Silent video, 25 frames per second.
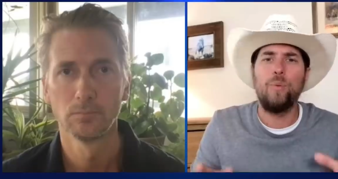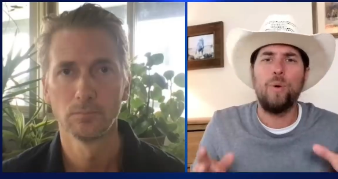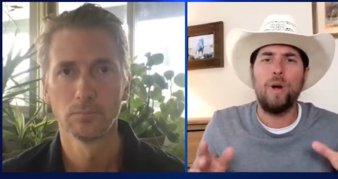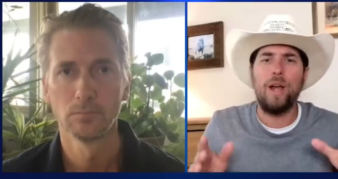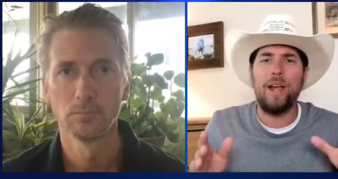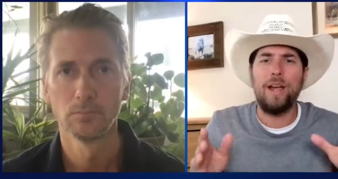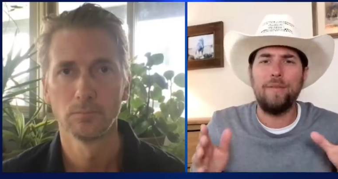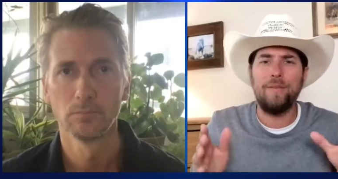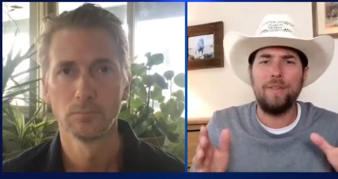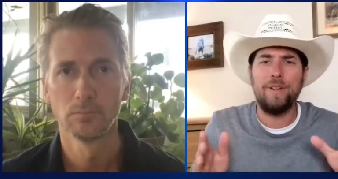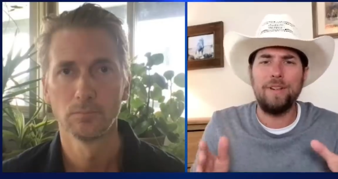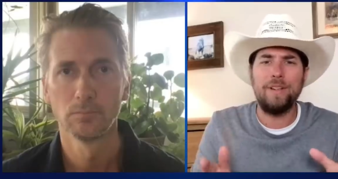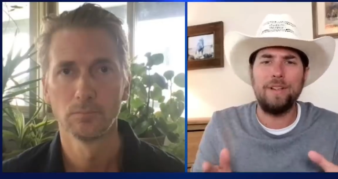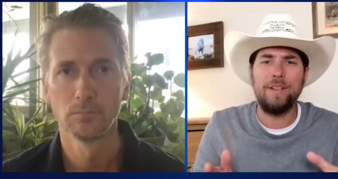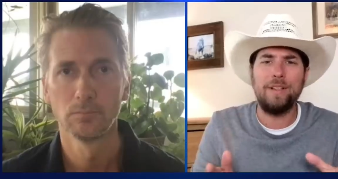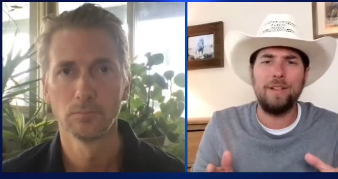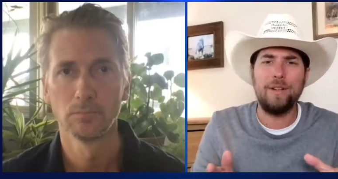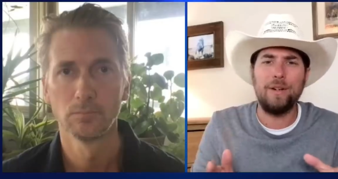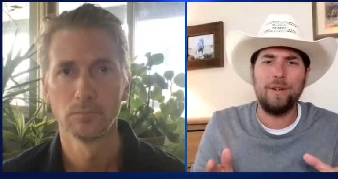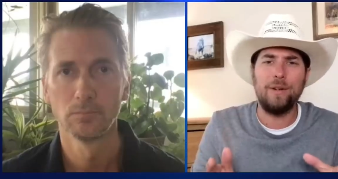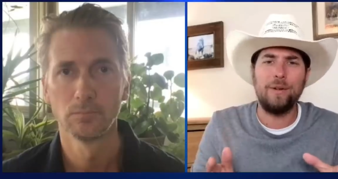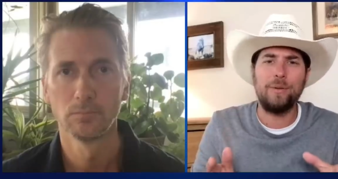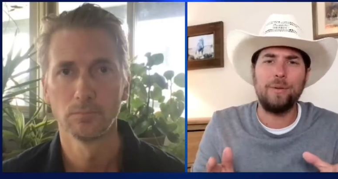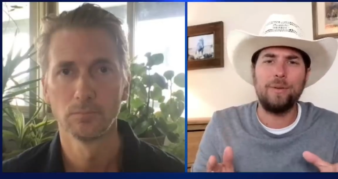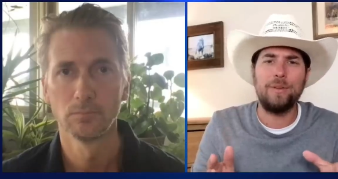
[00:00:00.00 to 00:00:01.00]
Speaker 1: Every, you
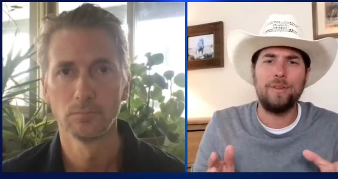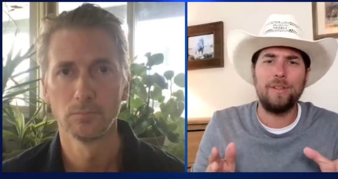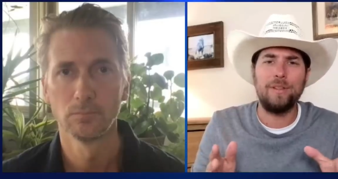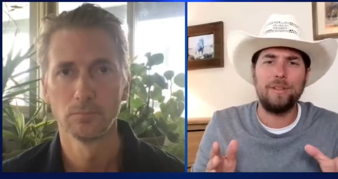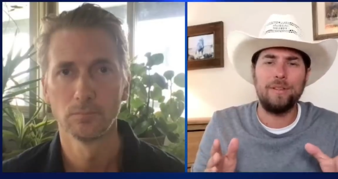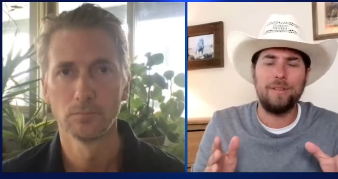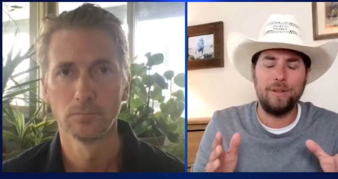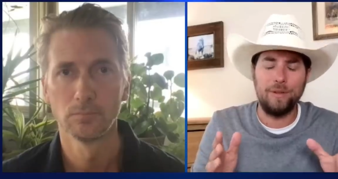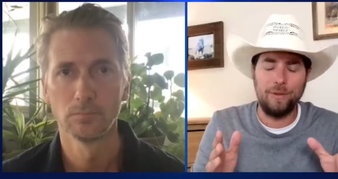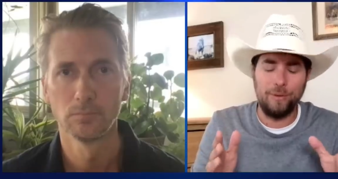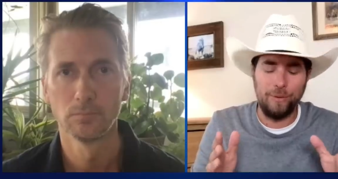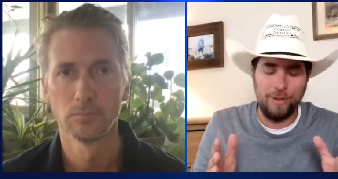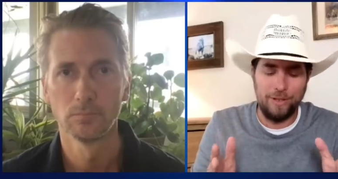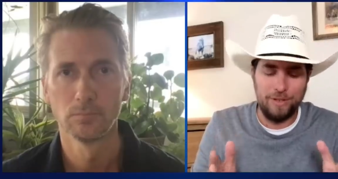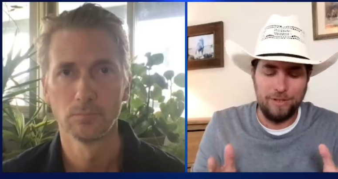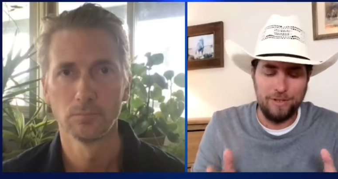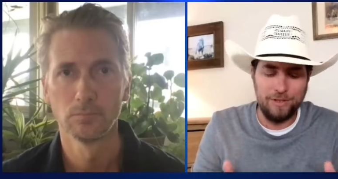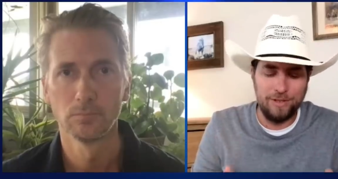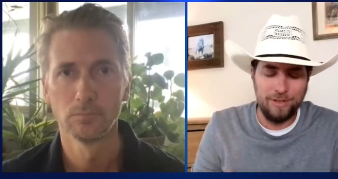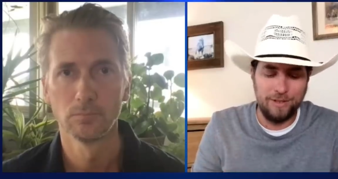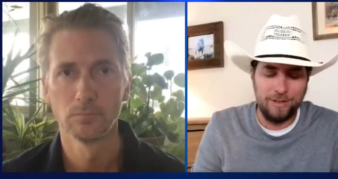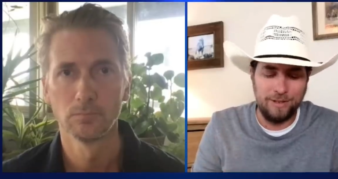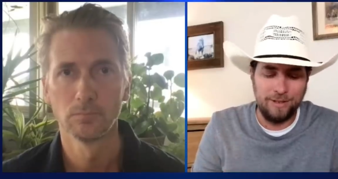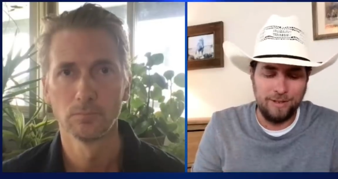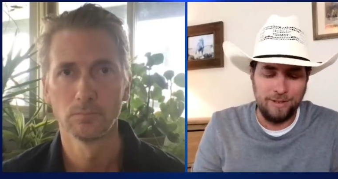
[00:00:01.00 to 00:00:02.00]
know, the, the
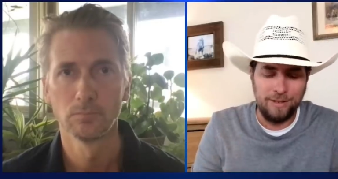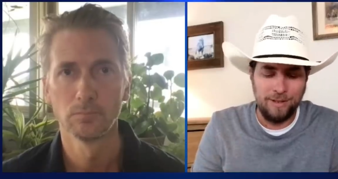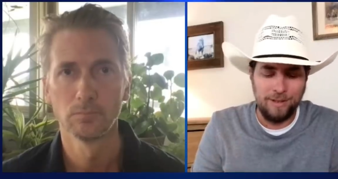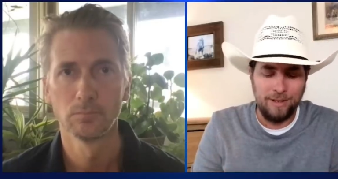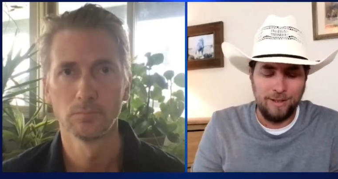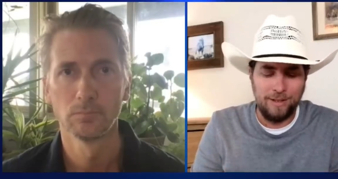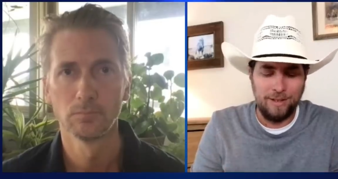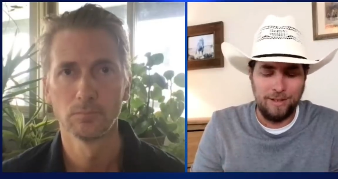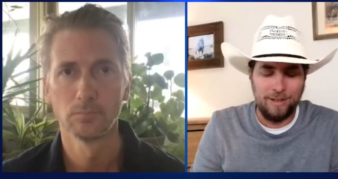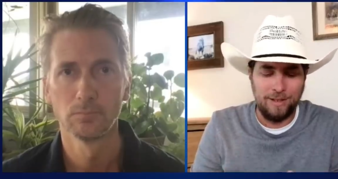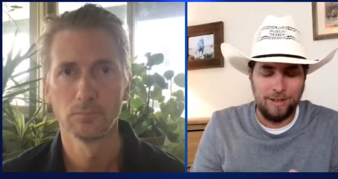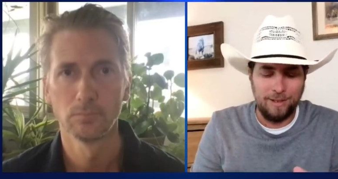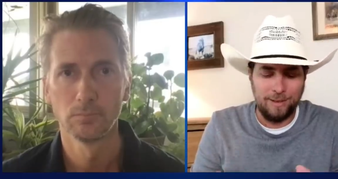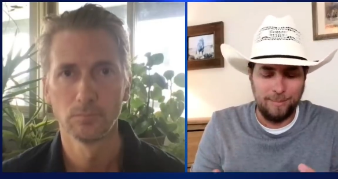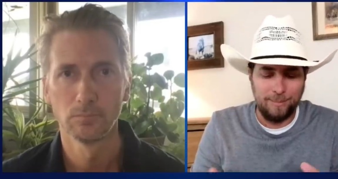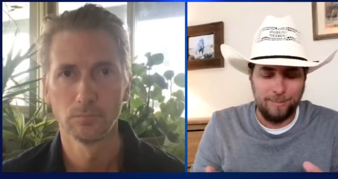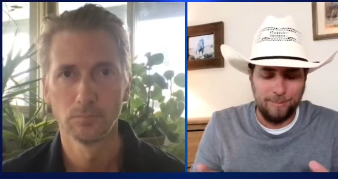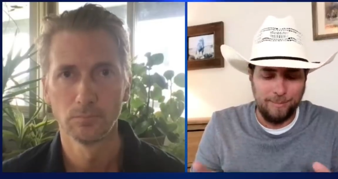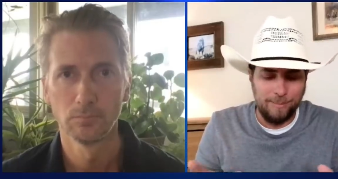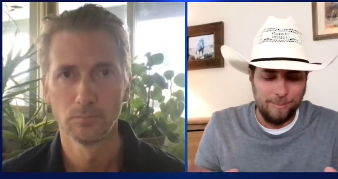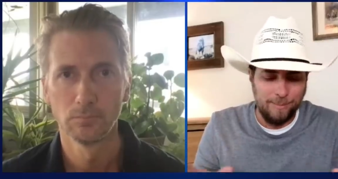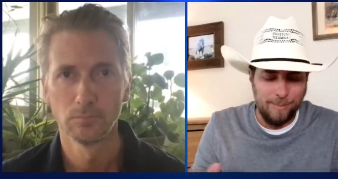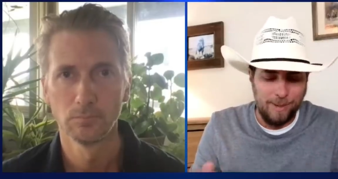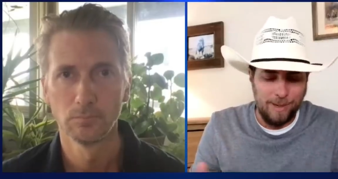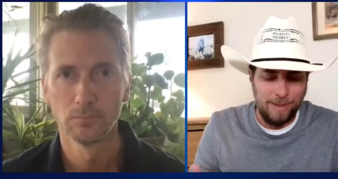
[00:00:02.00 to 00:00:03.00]
Christian
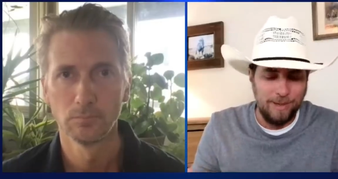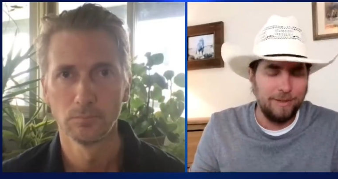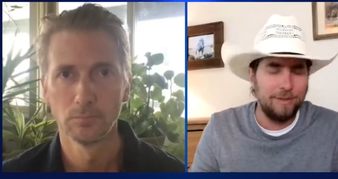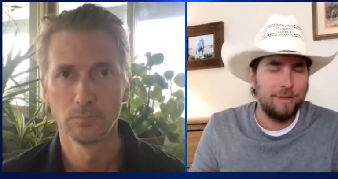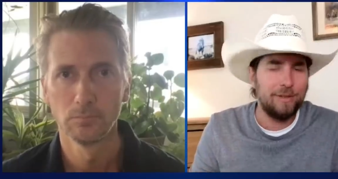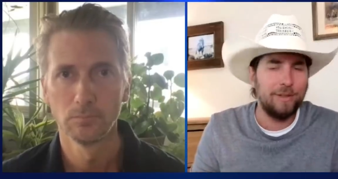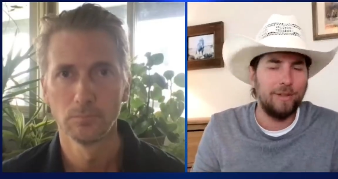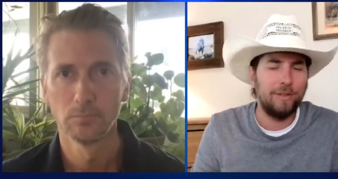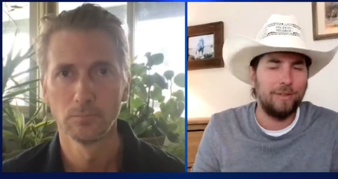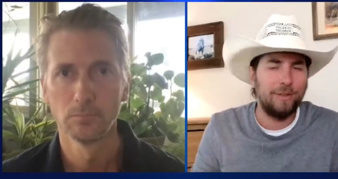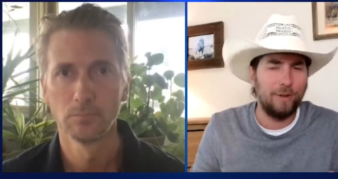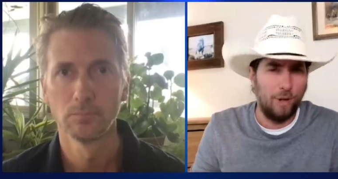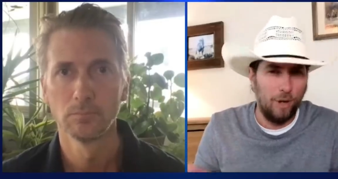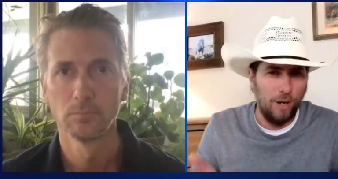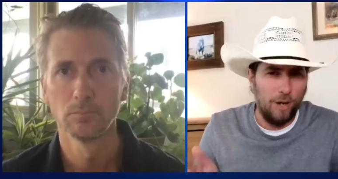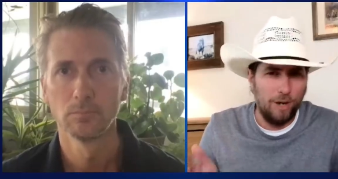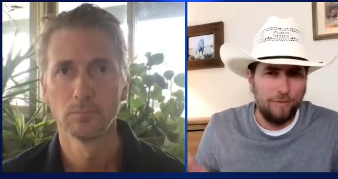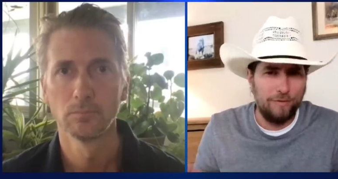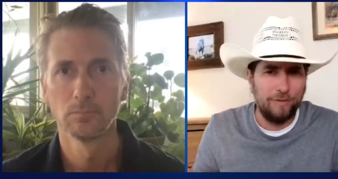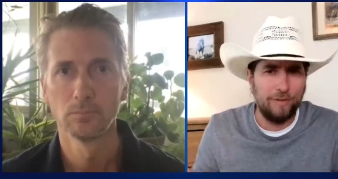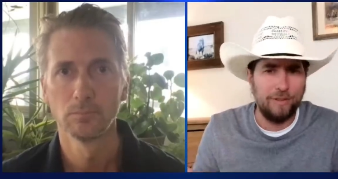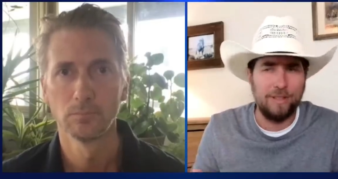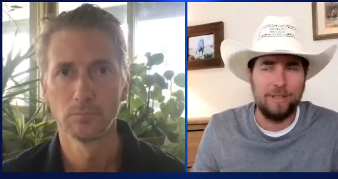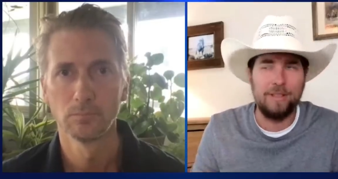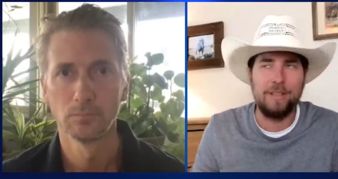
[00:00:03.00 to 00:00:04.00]
um, mantra is
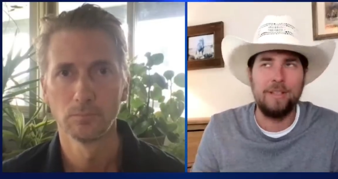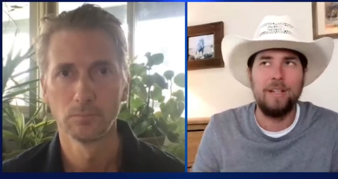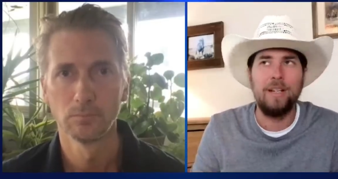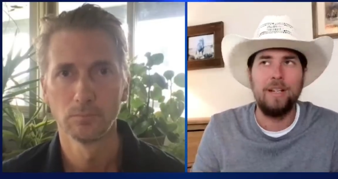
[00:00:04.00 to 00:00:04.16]
often,